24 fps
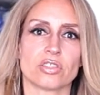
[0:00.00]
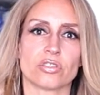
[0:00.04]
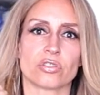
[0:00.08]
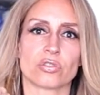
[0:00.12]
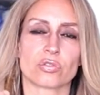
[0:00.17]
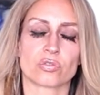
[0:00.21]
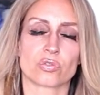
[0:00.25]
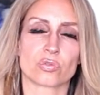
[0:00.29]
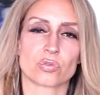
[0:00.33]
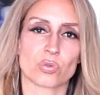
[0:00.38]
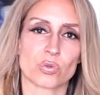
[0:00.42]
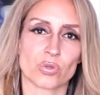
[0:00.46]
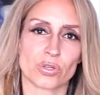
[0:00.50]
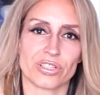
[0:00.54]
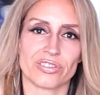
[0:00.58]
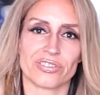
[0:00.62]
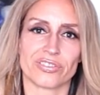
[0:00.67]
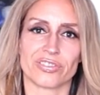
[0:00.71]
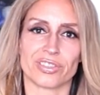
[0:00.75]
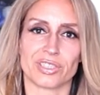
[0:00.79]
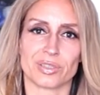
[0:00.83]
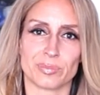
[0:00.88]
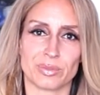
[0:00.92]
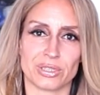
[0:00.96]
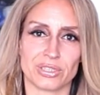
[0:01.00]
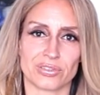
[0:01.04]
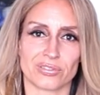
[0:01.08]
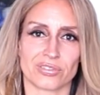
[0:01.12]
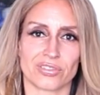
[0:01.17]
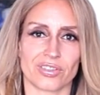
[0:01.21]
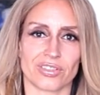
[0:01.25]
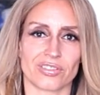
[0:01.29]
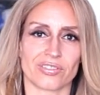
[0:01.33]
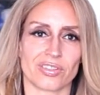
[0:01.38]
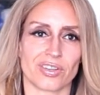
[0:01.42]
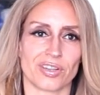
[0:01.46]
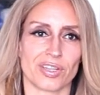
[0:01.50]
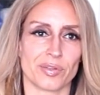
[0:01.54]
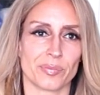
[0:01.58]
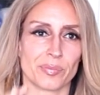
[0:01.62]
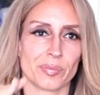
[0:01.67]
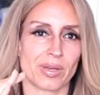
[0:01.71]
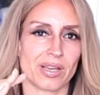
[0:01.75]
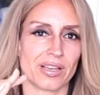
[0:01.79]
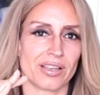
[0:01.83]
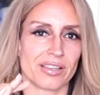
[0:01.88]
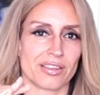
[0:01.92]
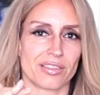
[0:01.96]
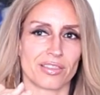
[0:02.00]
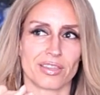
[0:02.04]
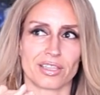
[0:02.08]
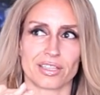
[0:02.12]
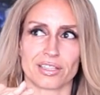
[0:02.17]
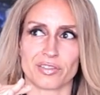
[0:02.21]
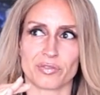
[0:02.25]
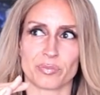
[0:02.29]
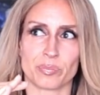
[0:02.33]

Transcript: destroys the immune system. I think